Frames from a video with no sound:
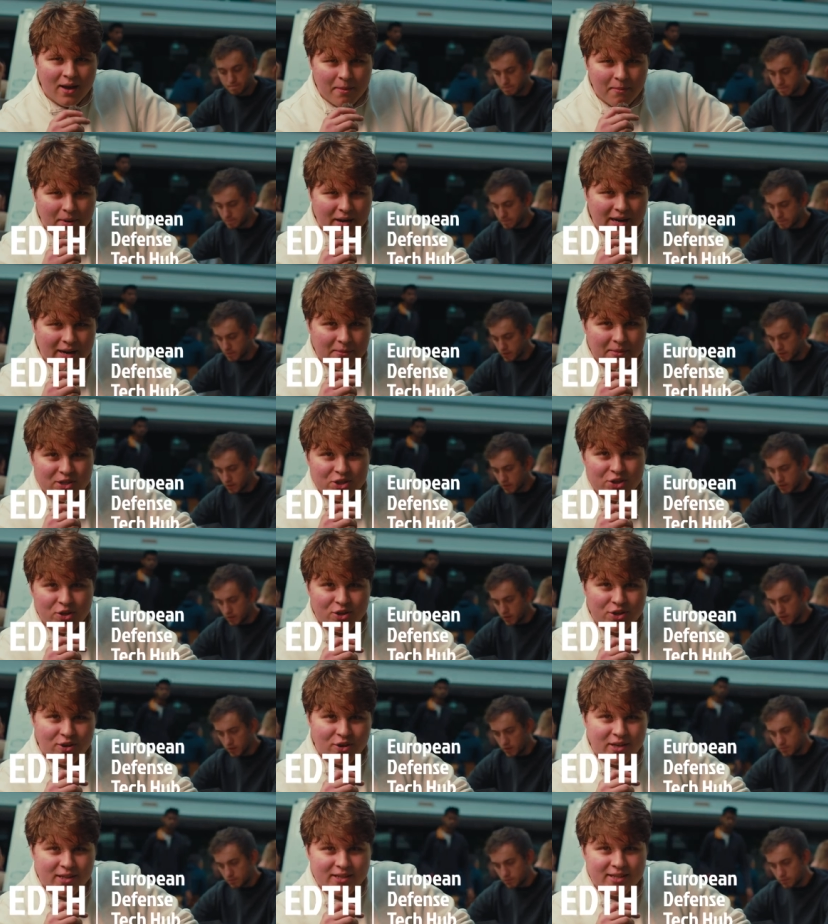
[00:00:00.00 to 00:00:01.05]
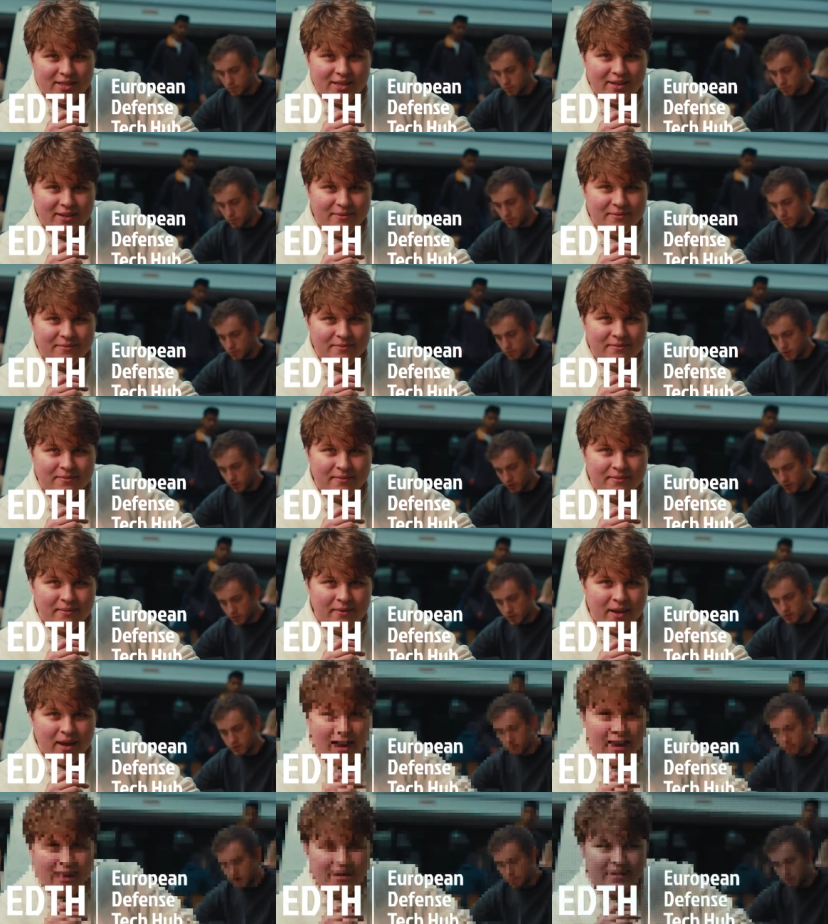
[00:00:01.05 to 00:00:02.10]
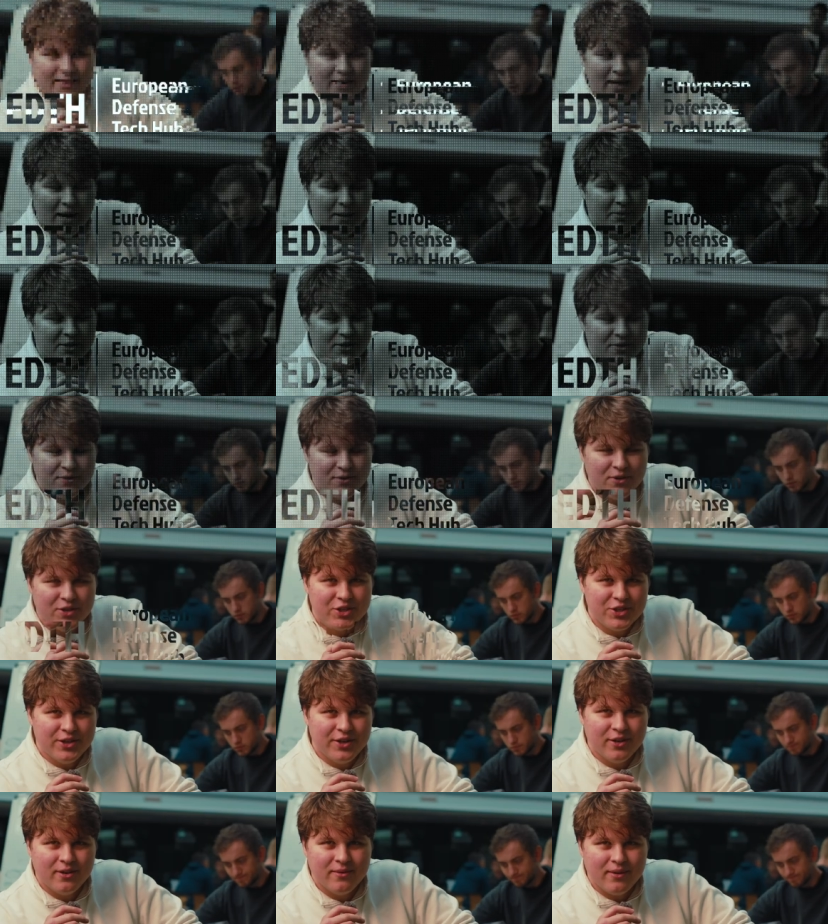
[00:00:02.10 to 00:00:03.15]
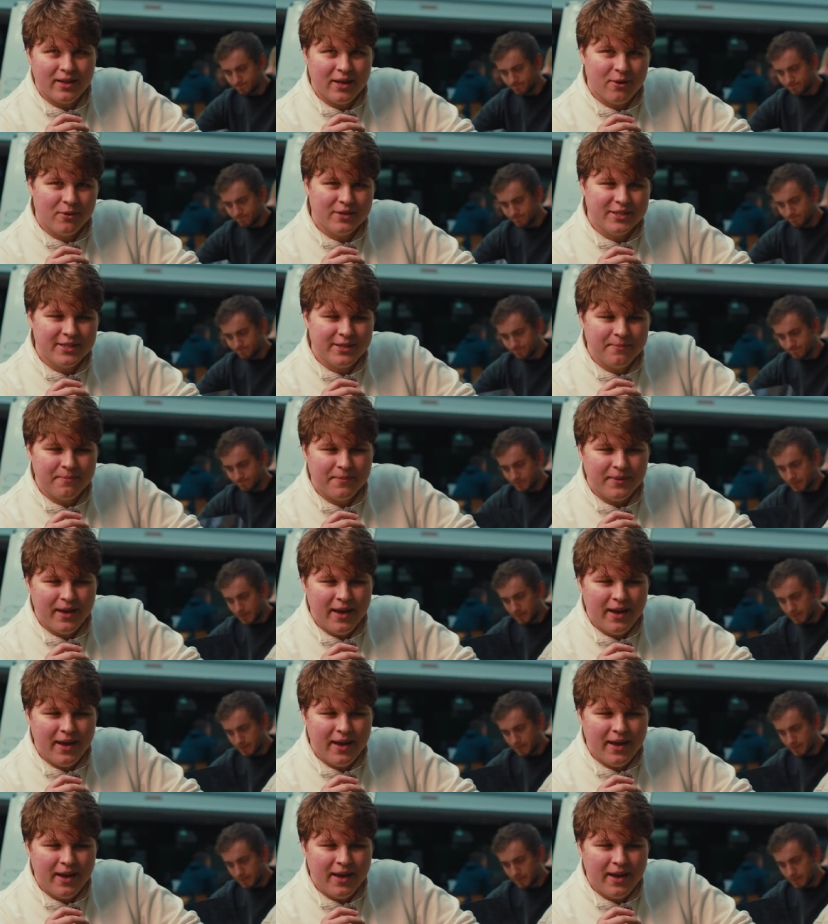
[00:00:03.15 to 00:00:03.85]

Speaker 1: My name is George Golinski and I'm a software engineer in our team.